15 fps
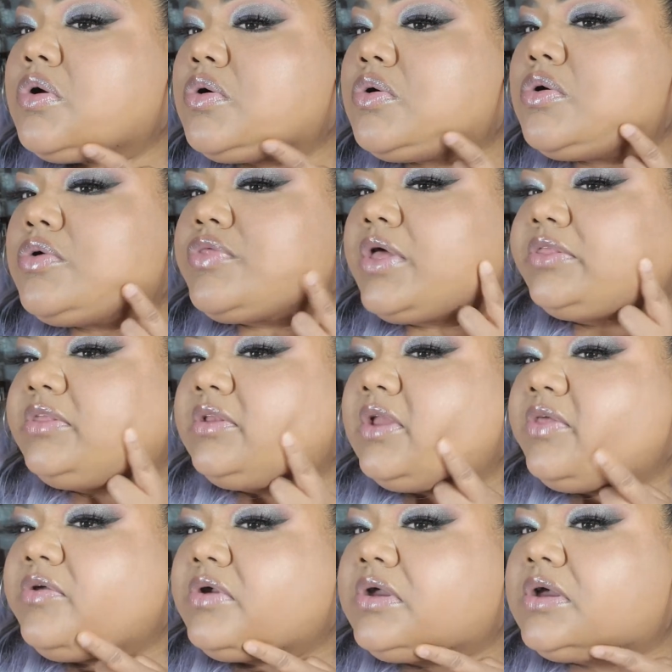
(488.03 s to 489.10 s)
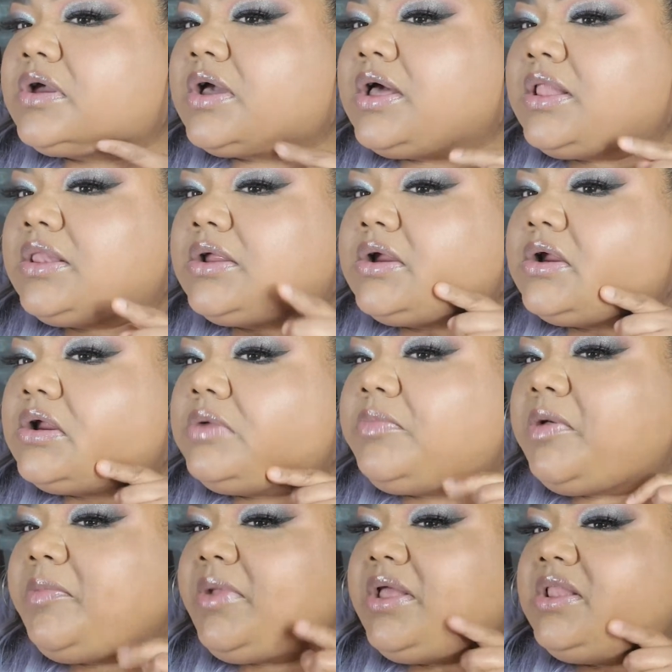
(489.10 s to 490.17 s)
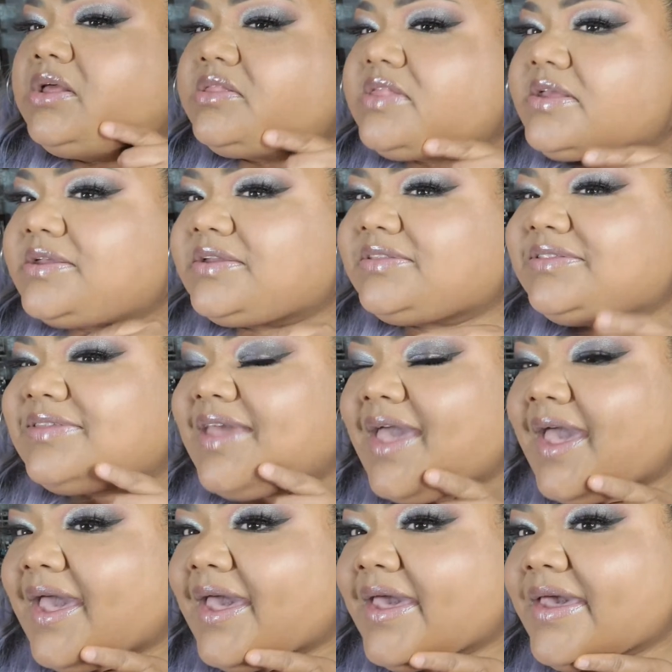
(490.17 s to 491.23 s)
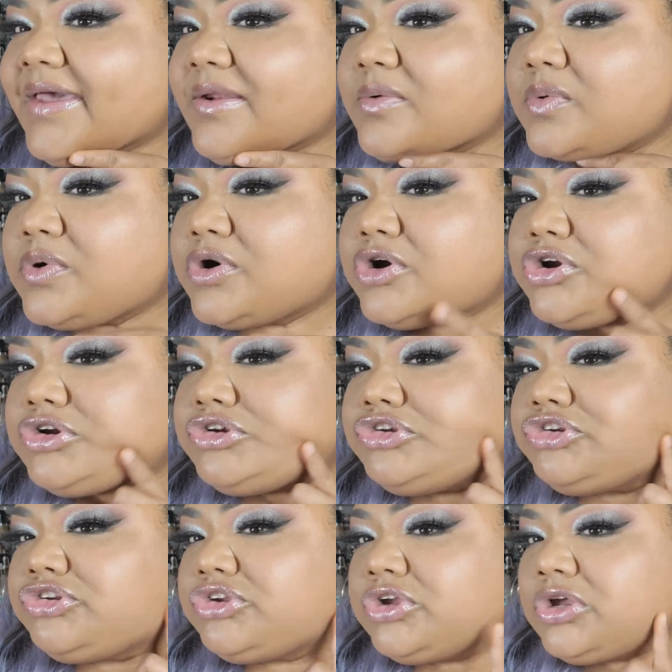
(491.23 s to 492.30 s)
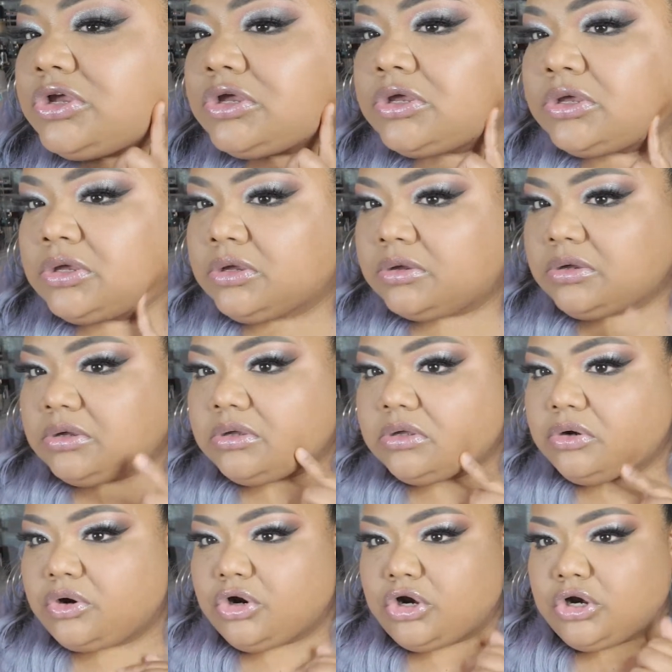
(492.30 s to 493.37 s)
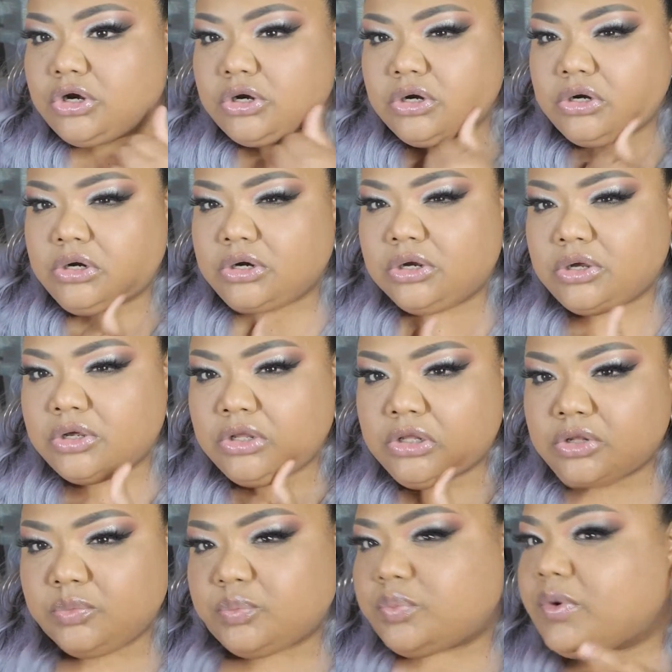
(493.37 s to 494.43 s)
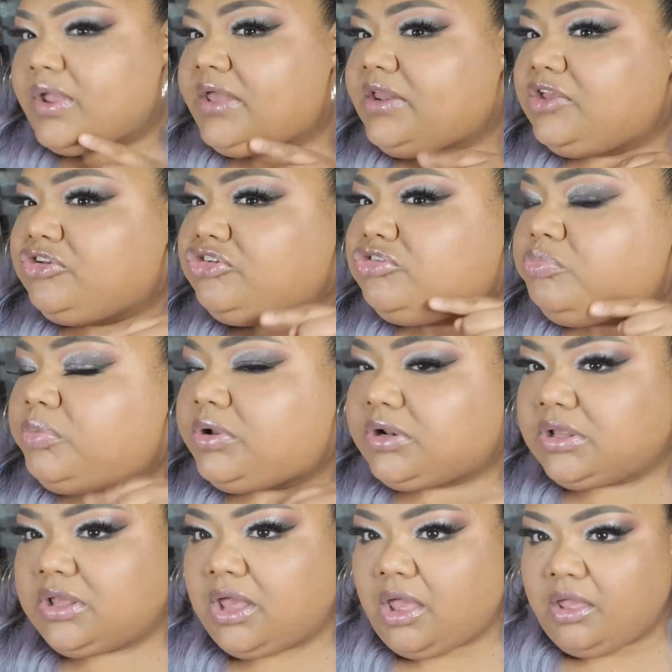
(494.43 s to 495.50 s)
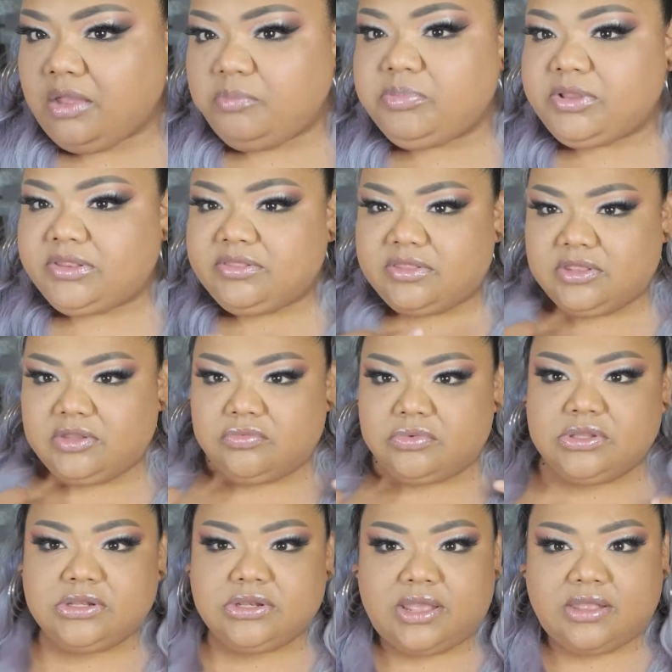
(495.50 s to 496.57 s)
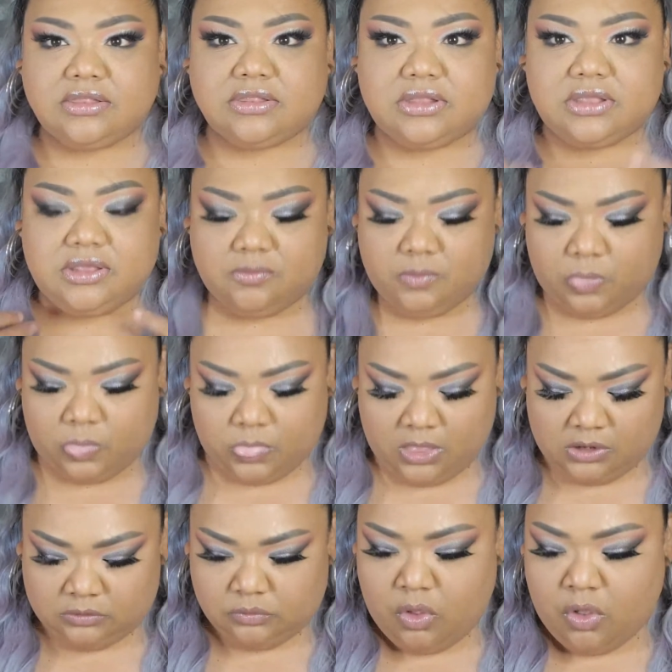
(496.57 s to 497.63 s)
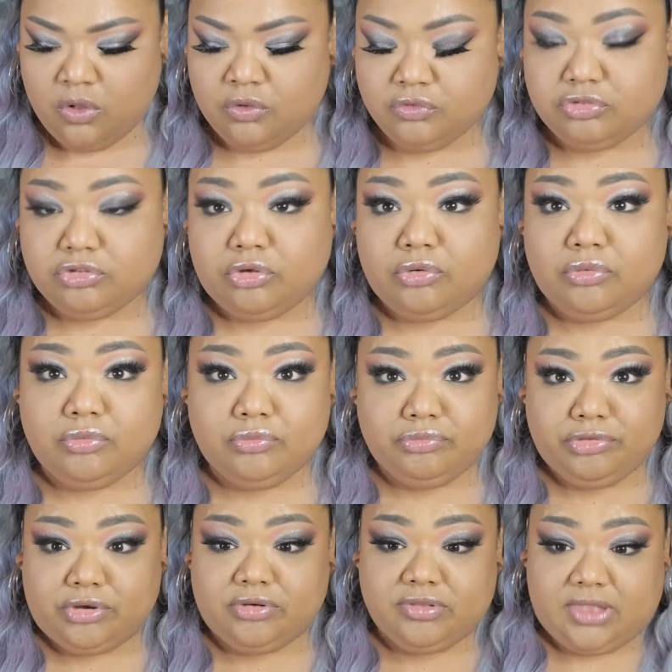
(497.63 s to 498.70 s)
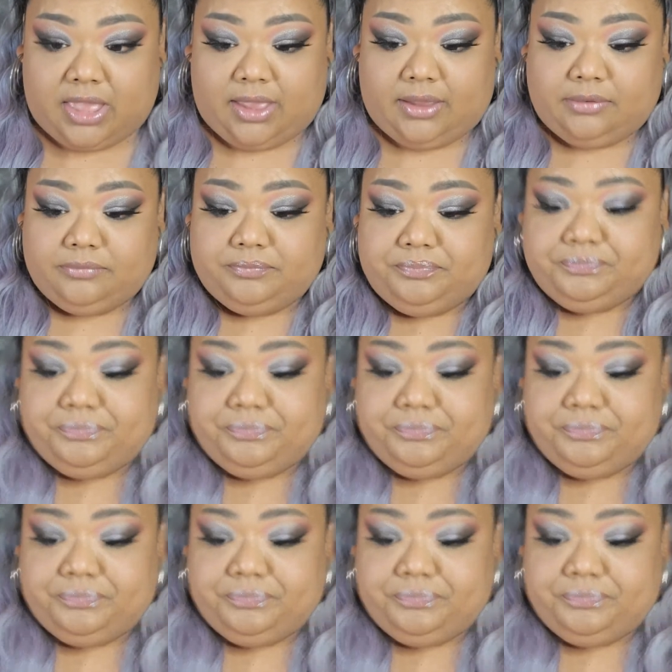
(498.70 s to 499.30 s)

Oh, that's another good color. It might it looks like a tad orange or reddish, but it blends in really nicely. So there's that.